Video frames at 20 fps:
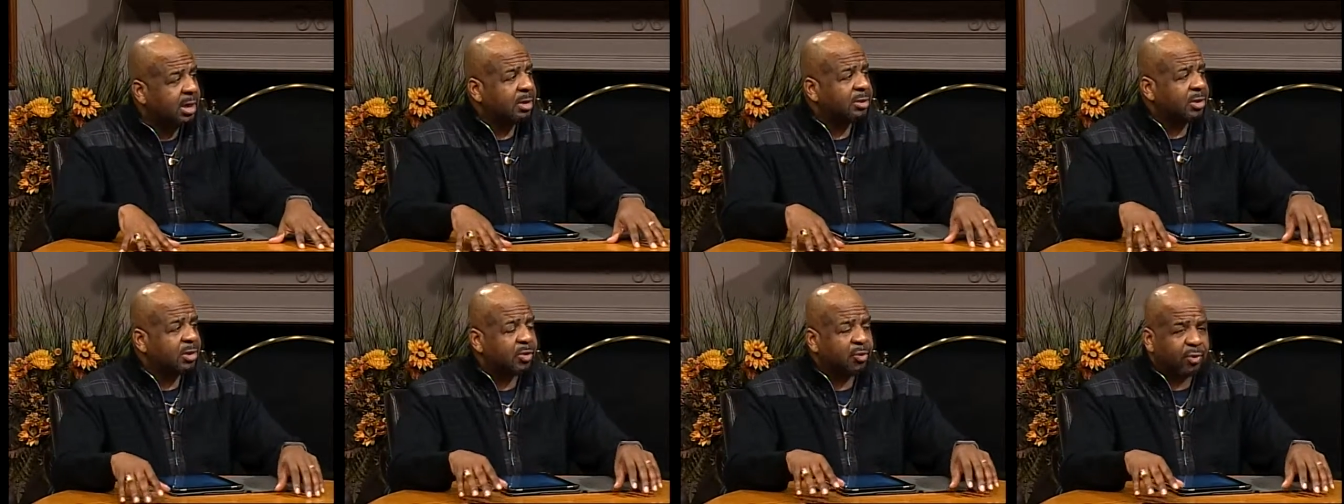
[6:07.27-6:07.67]

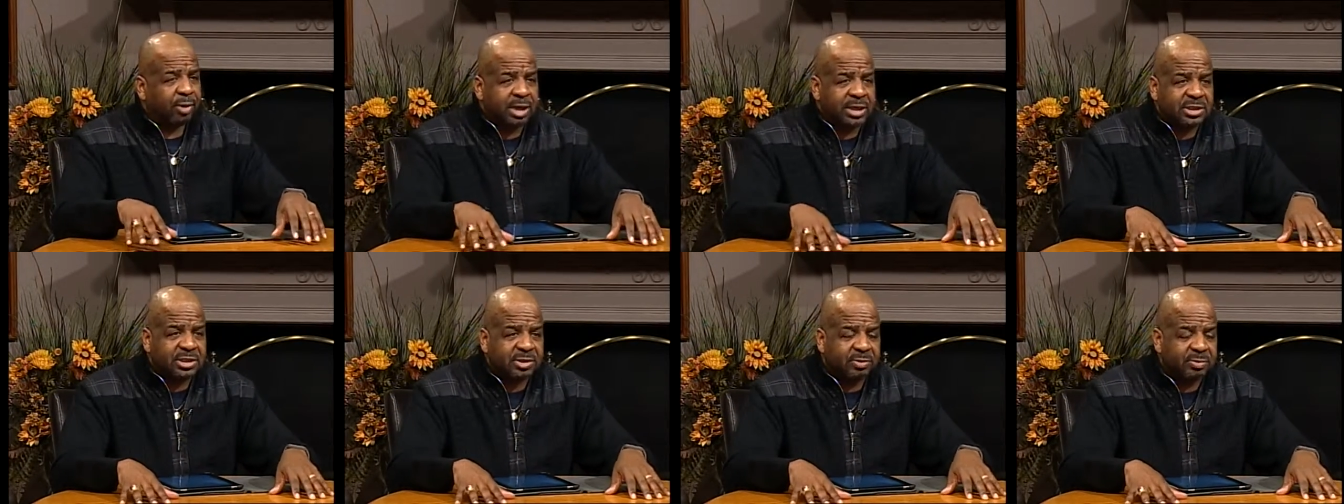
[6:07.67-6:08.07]
The mm -hmm.
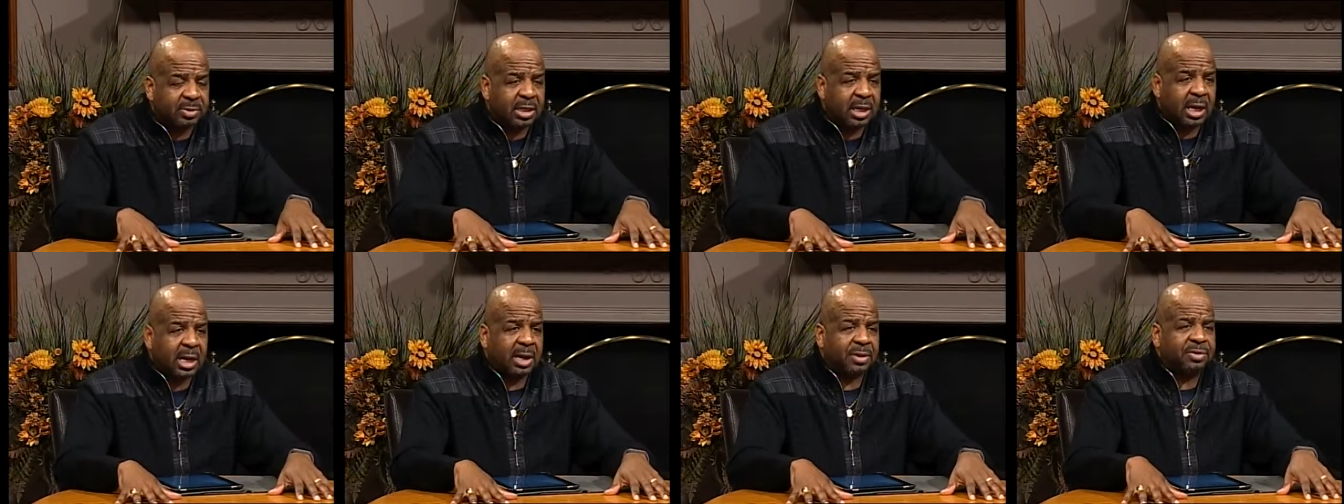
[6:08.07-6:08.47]
grace of
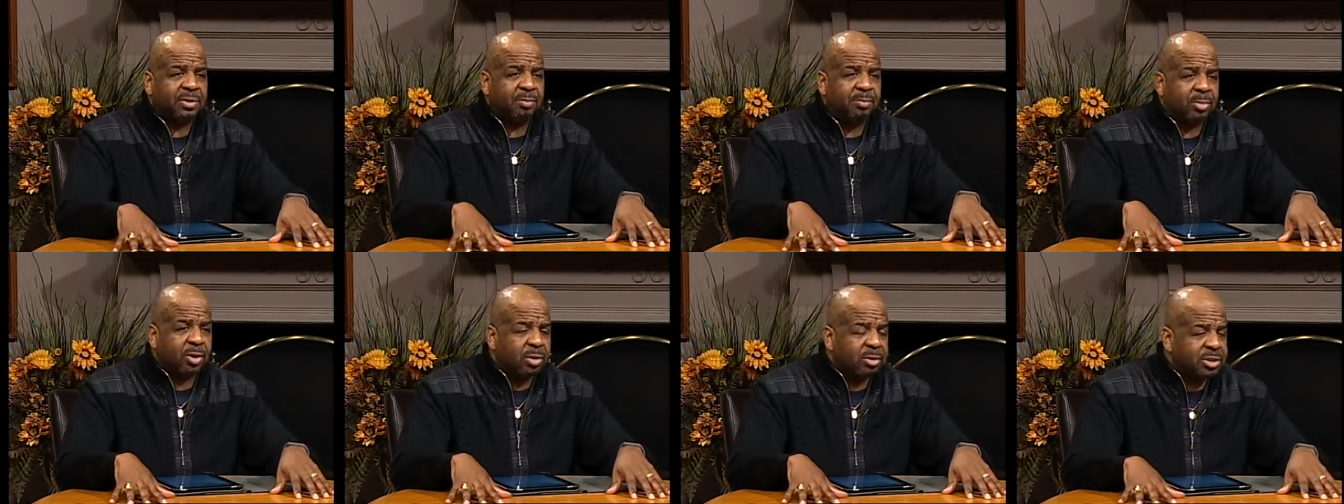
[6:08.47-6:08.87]
God, the
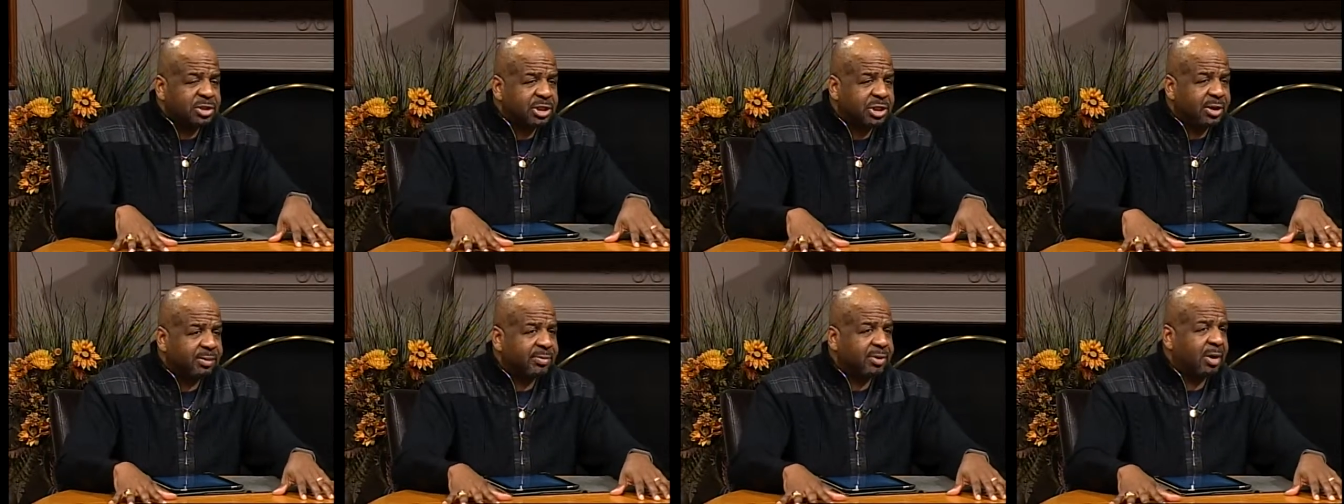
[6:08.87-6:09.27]

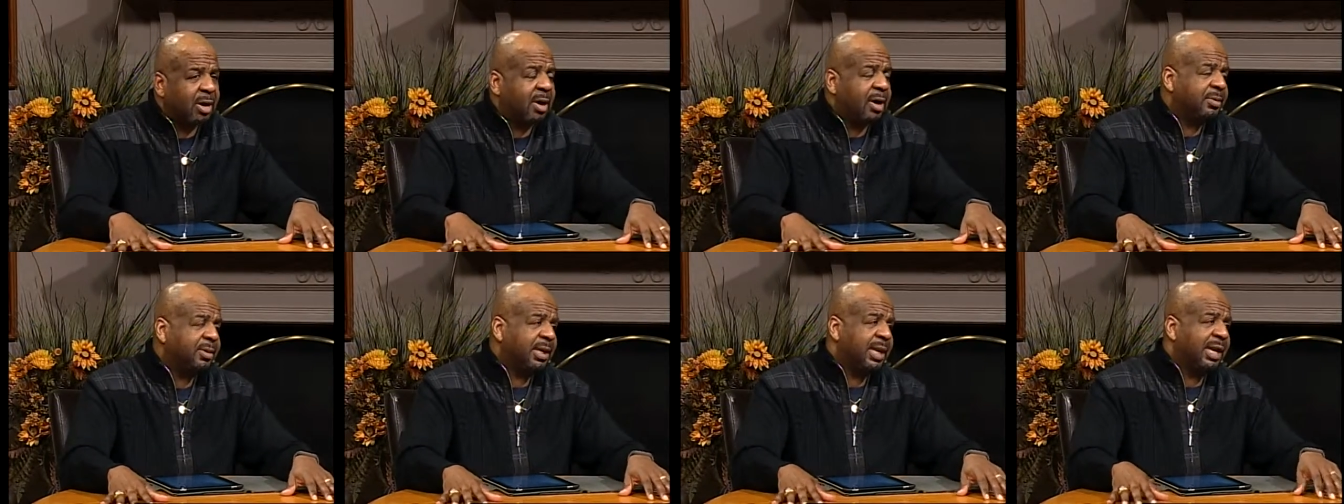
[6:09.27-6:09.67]
mercy of
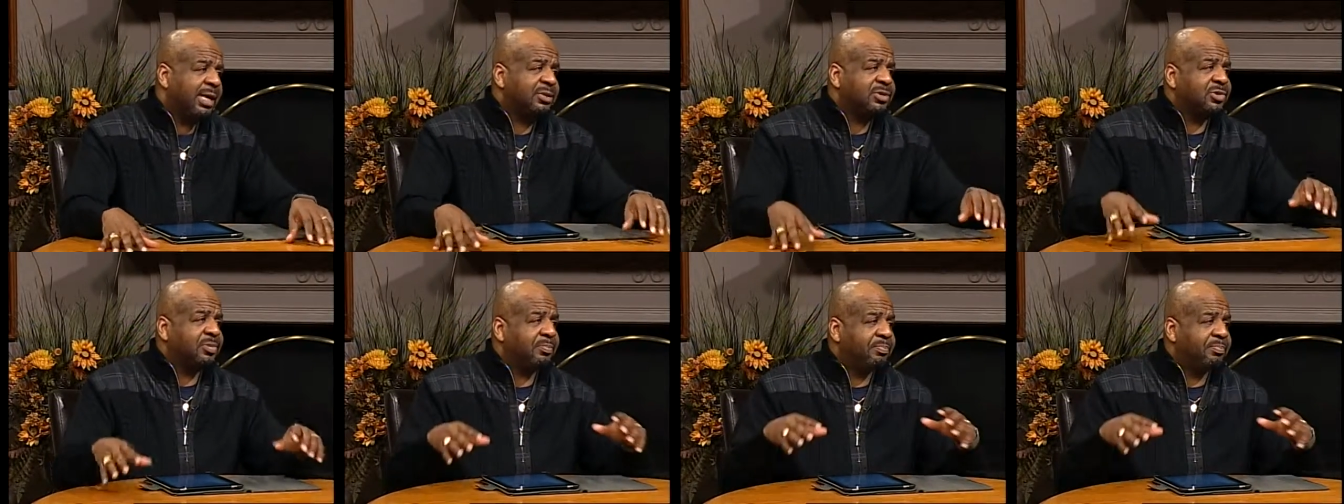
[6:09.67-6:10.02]
God that has yeah.